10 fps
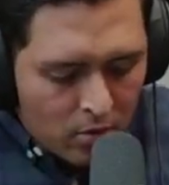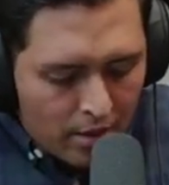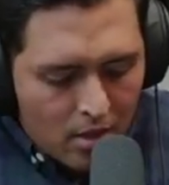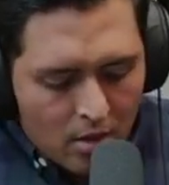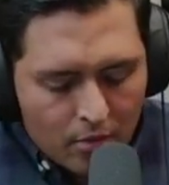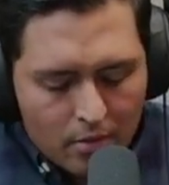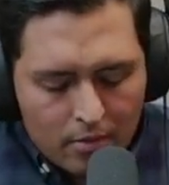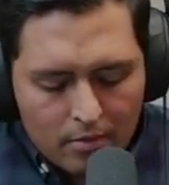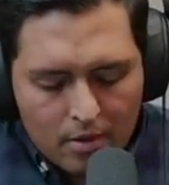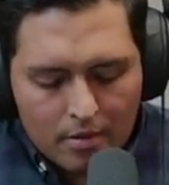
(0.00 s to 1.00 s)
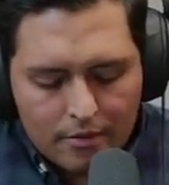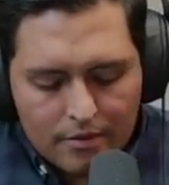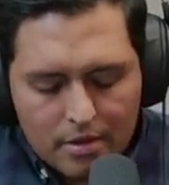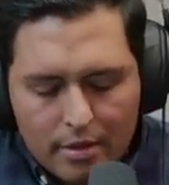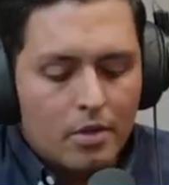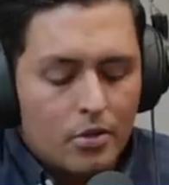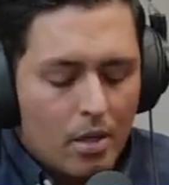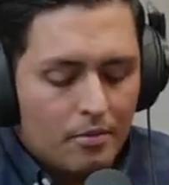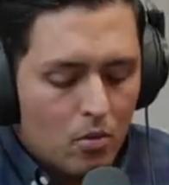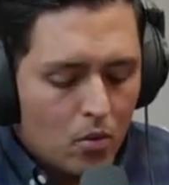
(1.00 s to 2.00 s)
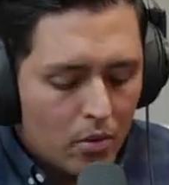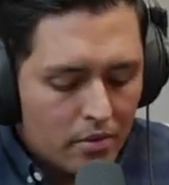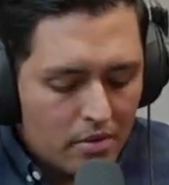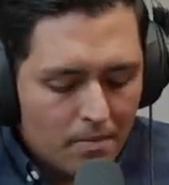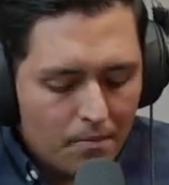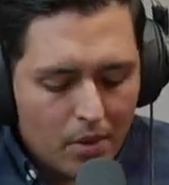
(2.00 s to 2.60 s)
to bring a couple of Steve Jobs quotes,